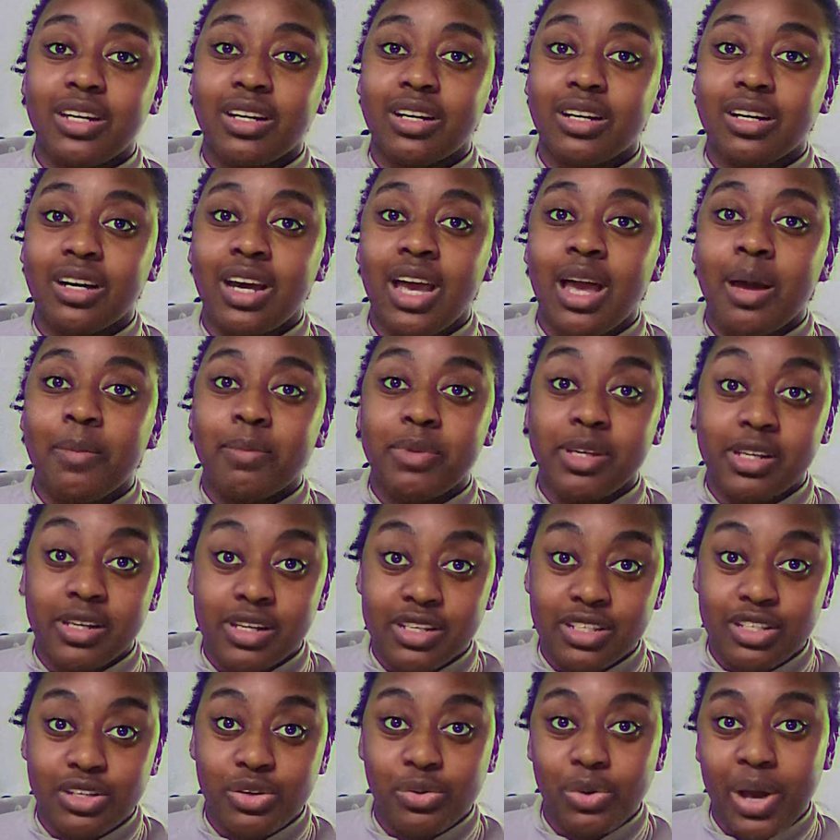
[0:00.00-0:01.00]
here
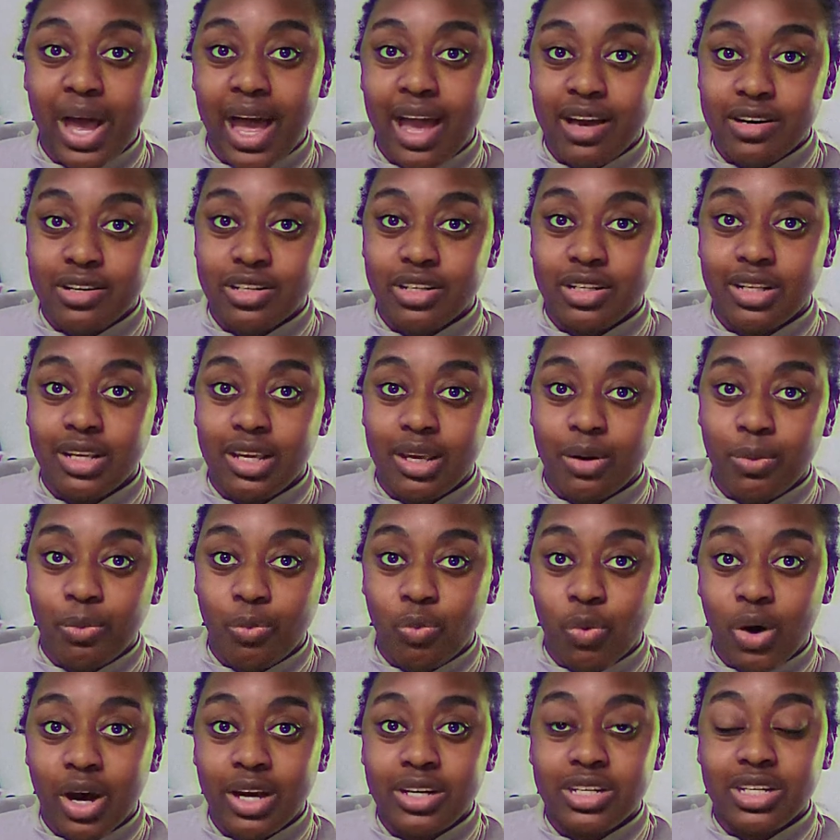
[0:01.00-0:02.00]
because you actually
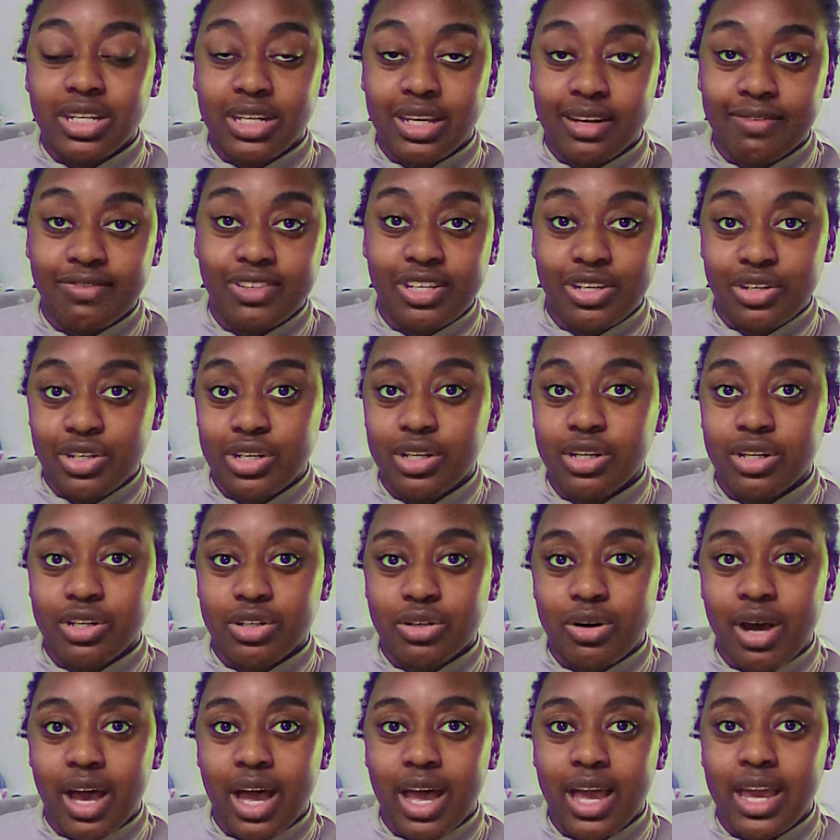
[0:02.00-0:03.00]
want to give teaching
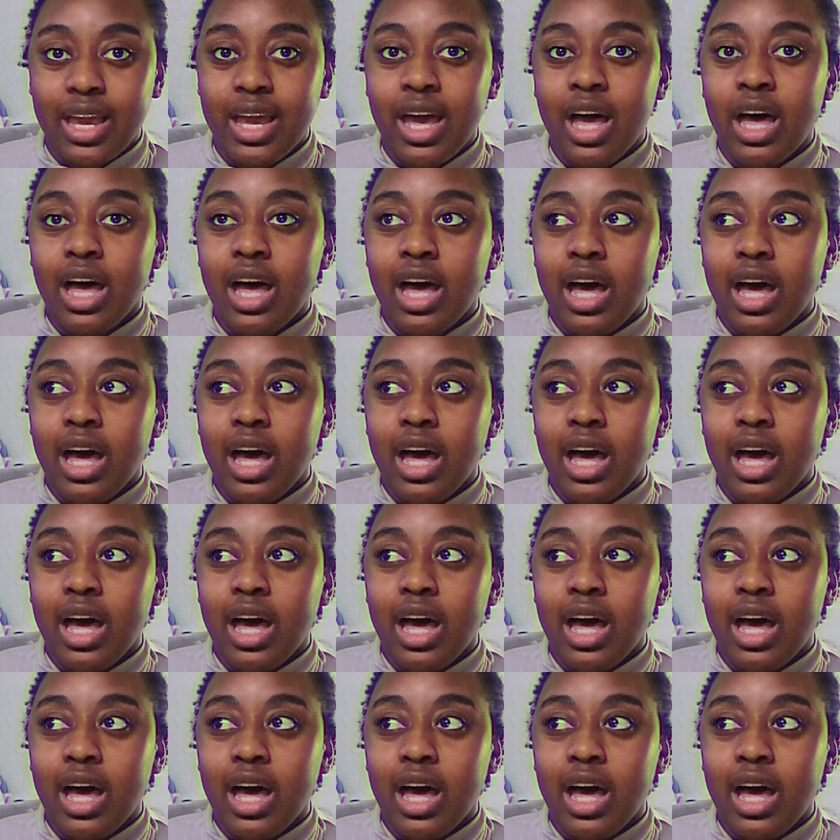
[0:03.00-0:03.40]
a try